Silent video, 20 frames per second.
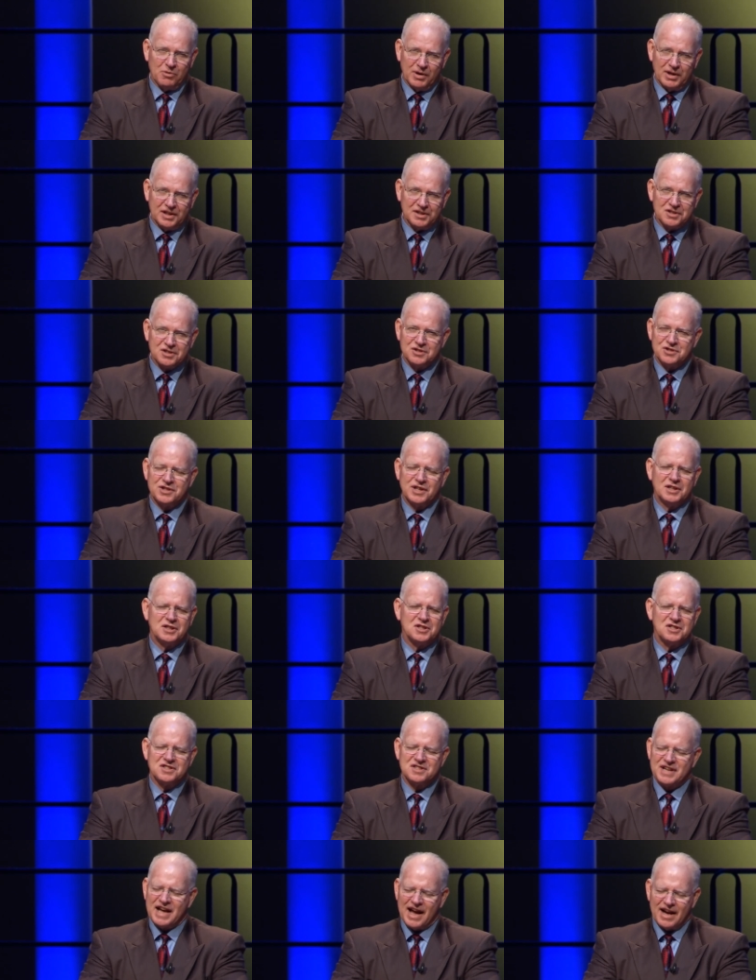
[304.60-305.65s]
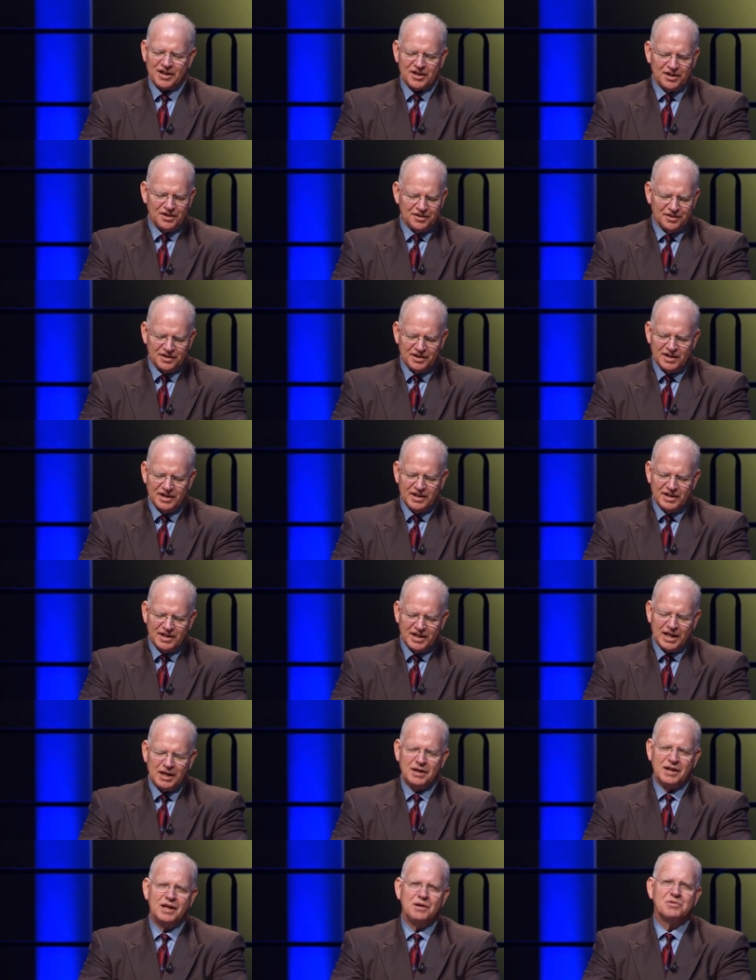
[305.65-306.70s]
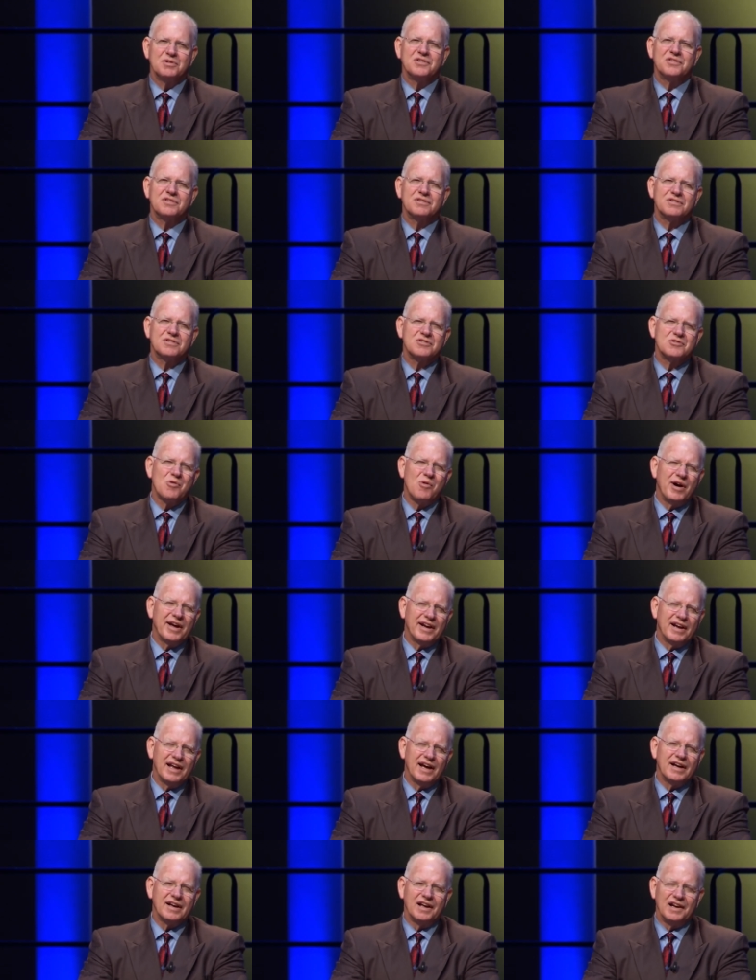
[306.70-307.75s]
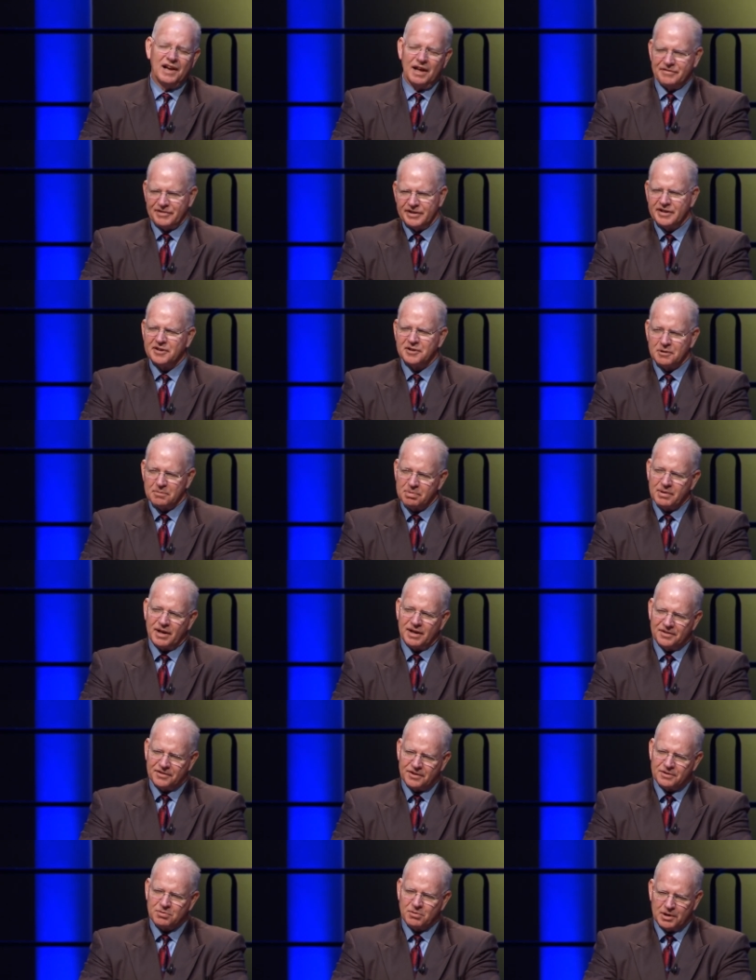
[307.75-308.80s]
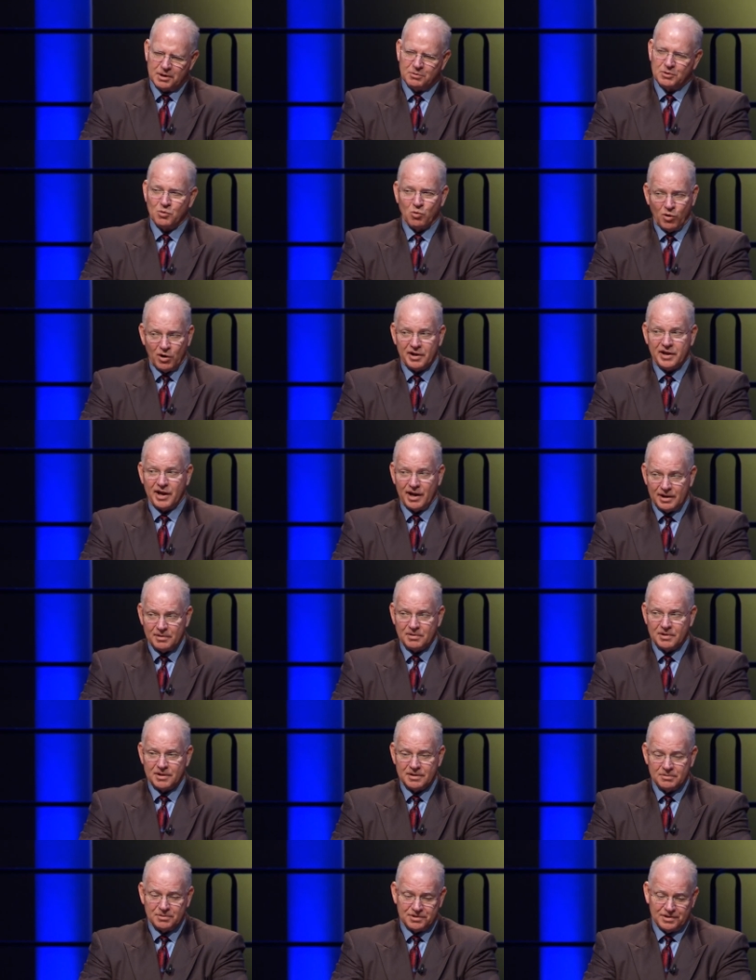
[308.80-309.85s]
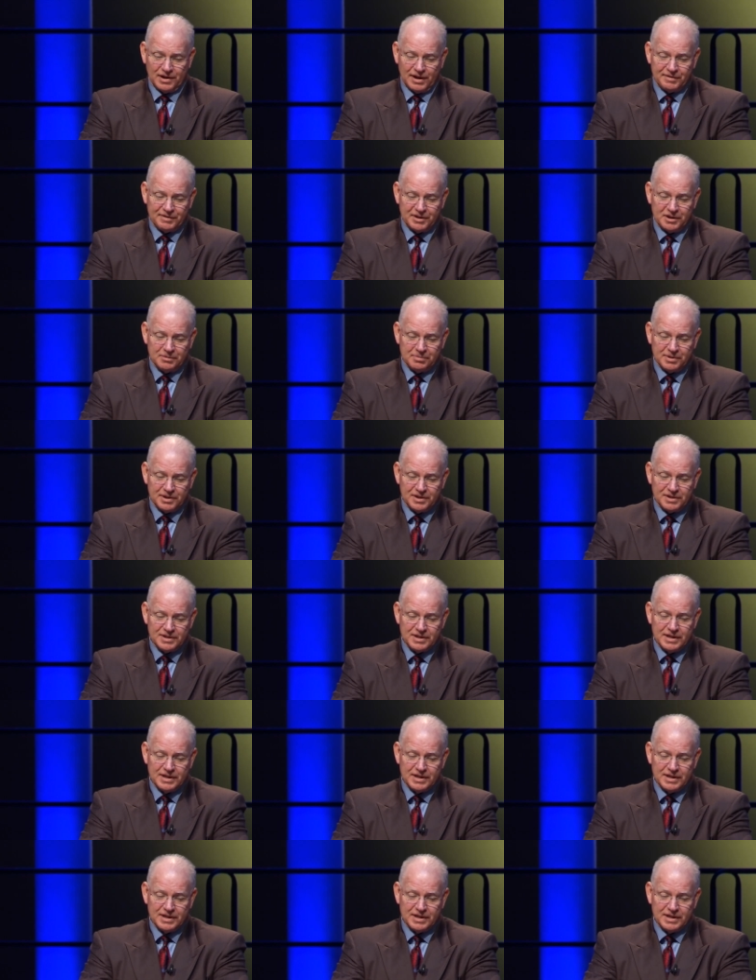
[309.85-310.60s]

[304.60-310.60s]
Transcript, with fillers: weights because you had to stack on. He, he would squat like 1,100 pounds. That's what he would work out with, was 1,100 pounds.